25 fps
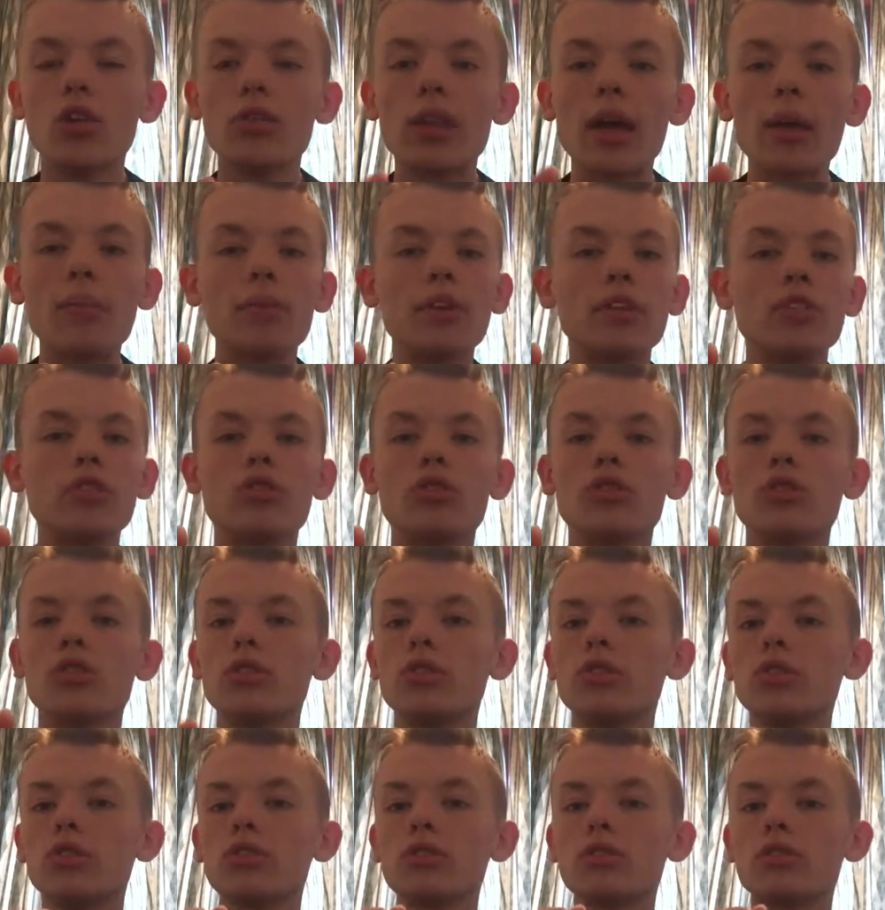That means you
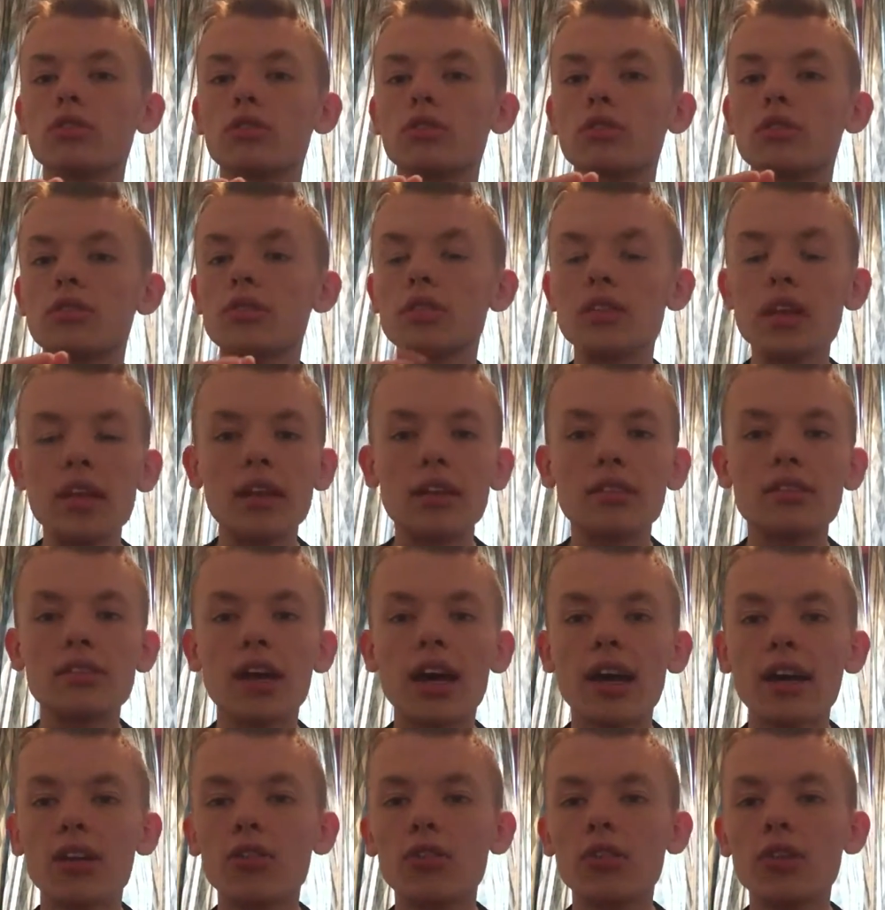can just sneak
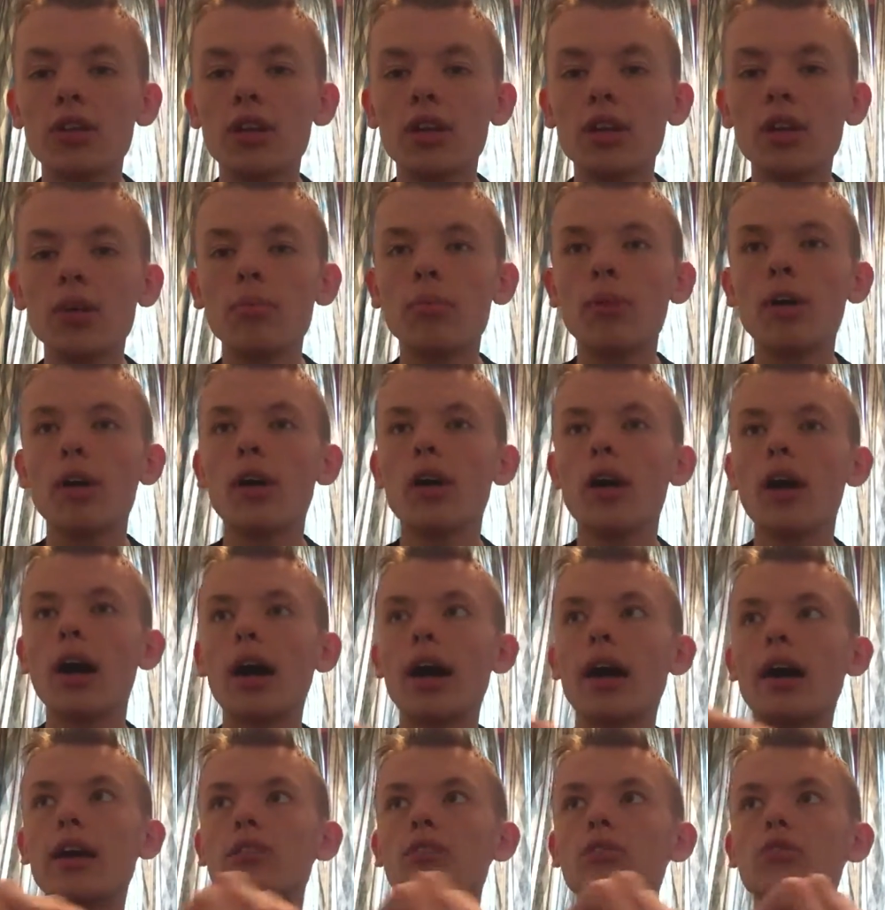attack on him,
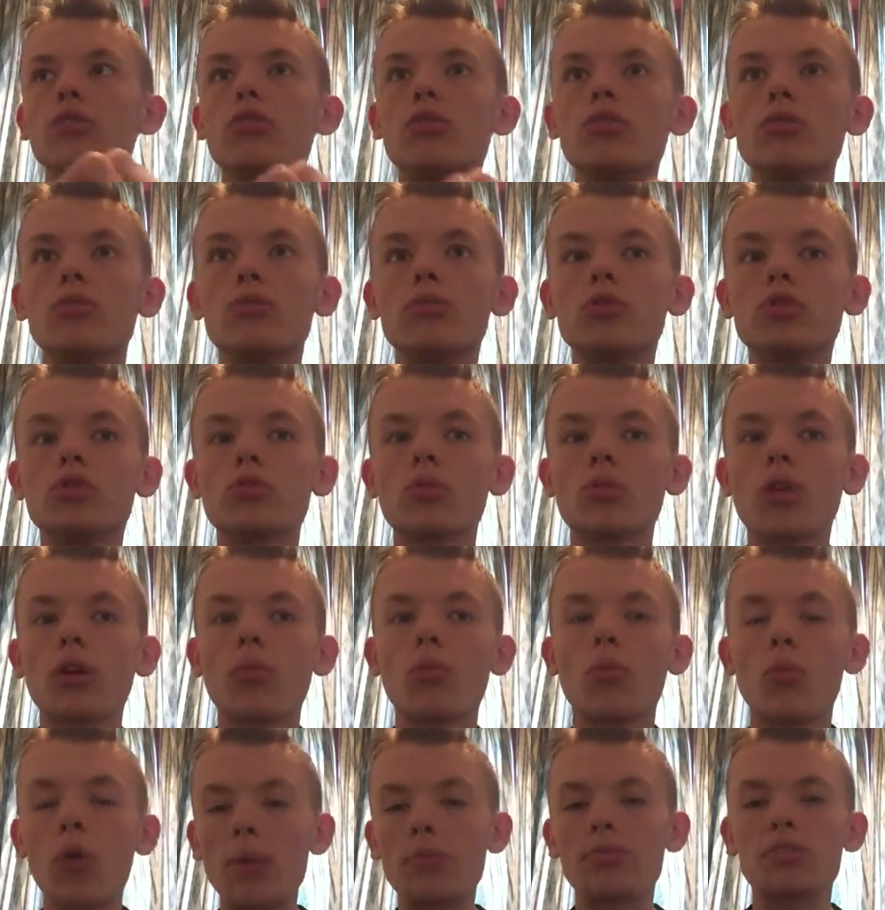and you can just
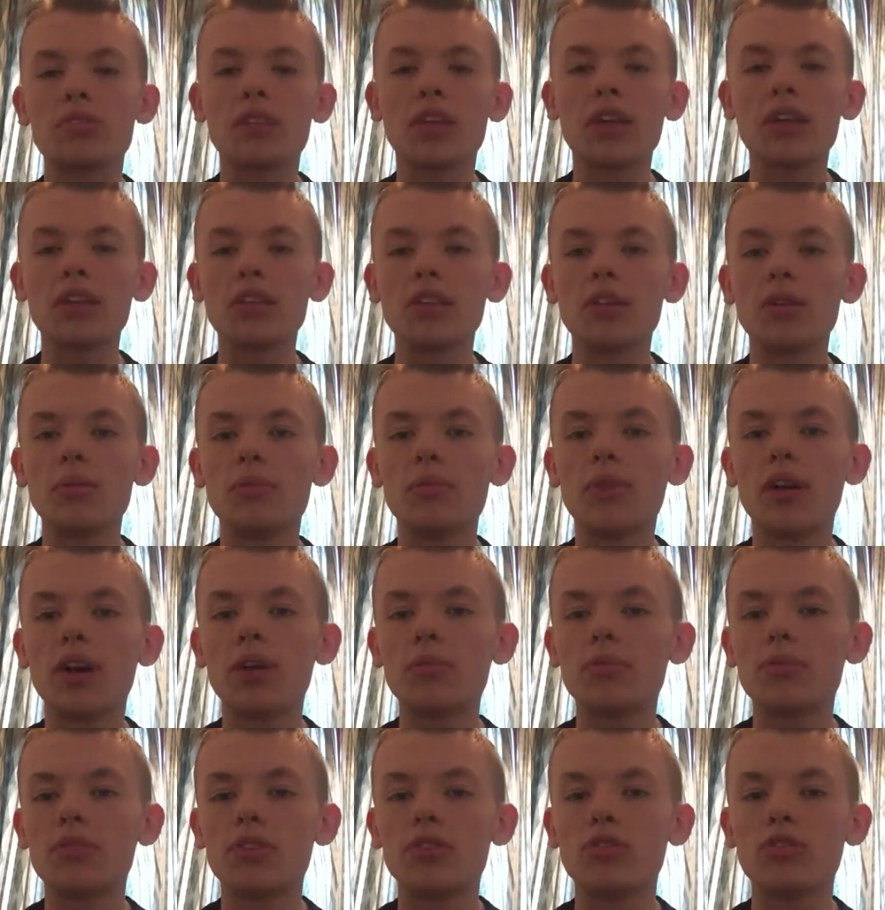like web sling them
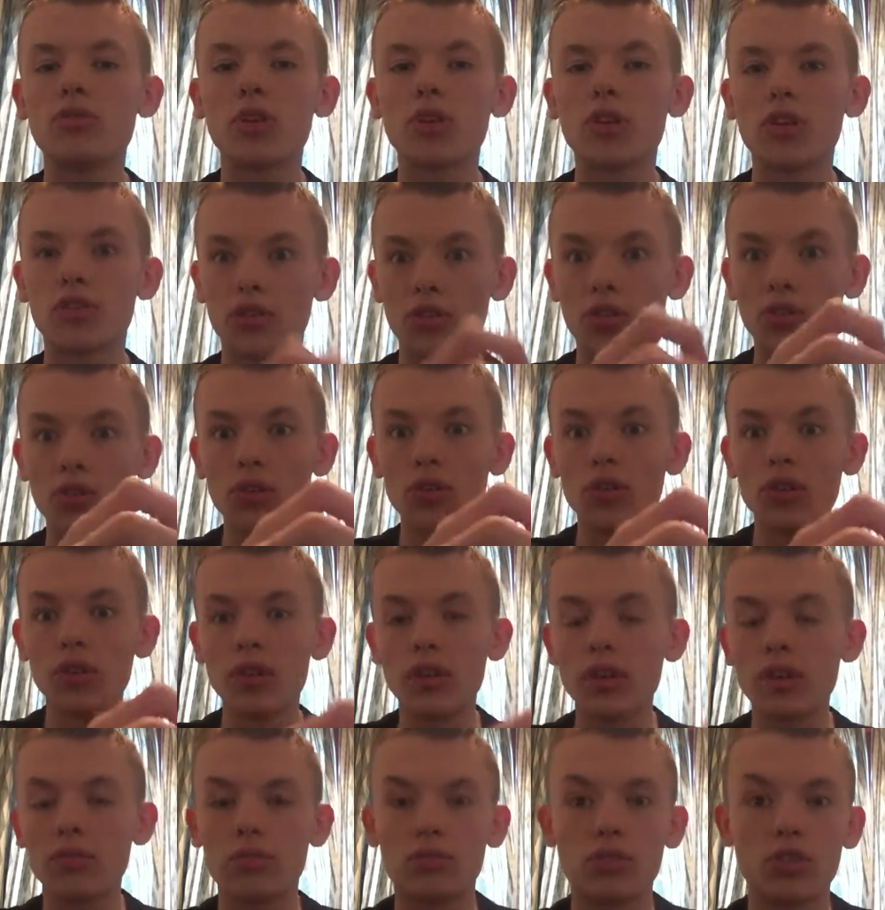up into a cocoon,
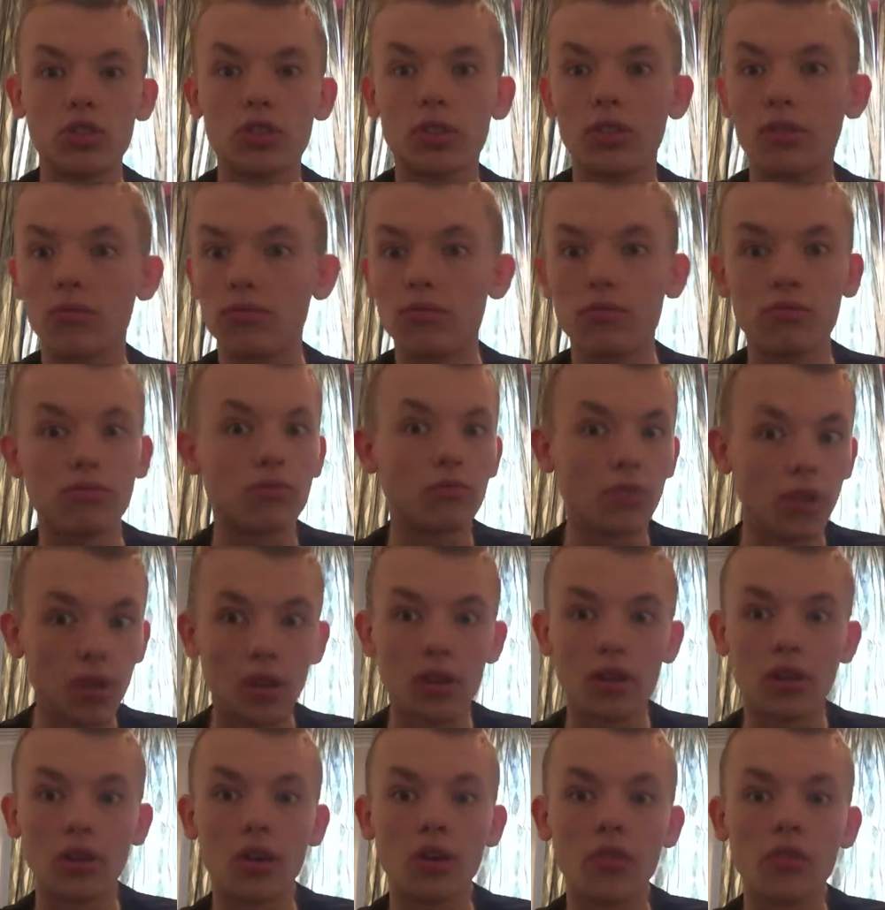which I
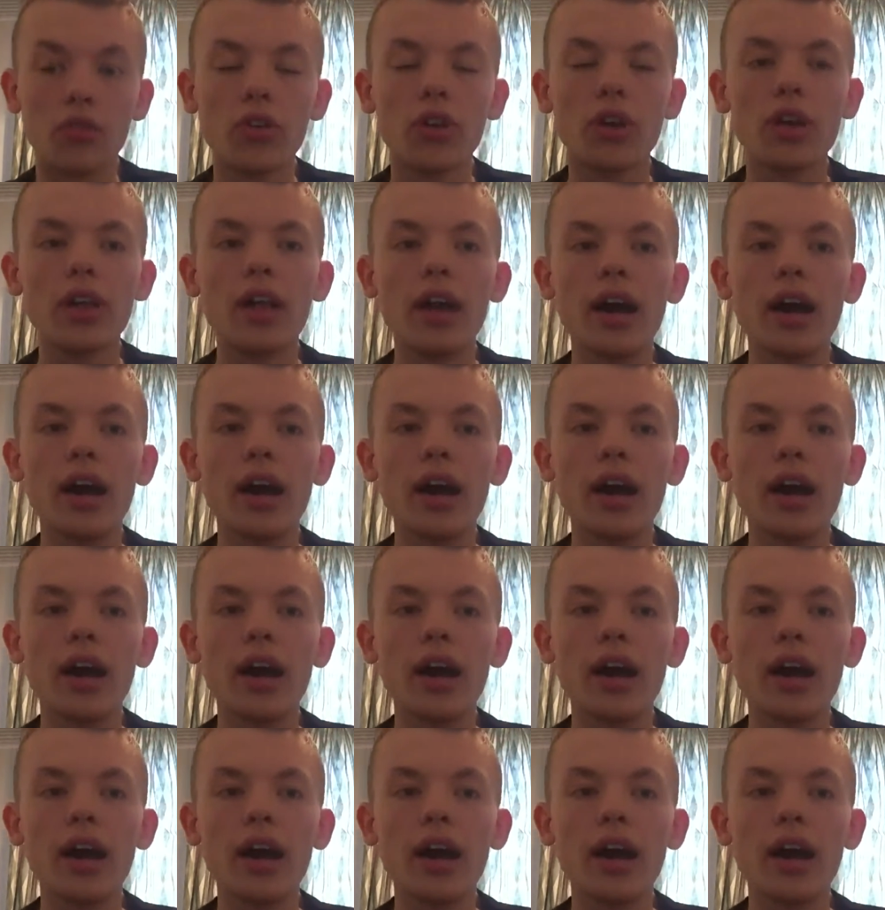really love.